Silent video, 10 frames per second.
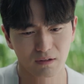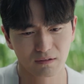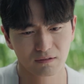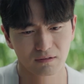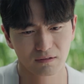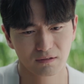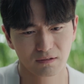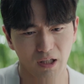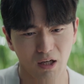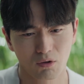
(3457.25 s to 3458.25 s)
He had been
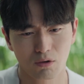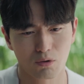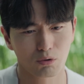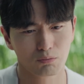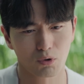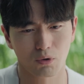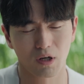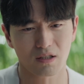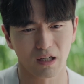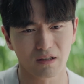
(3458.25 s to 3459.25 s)
willing to consider
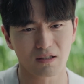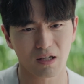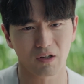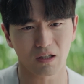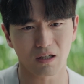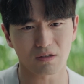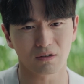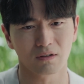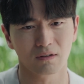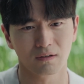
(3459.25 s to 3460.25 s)
marriage if she truly liked
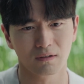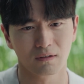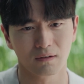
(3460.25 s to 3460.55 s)
only his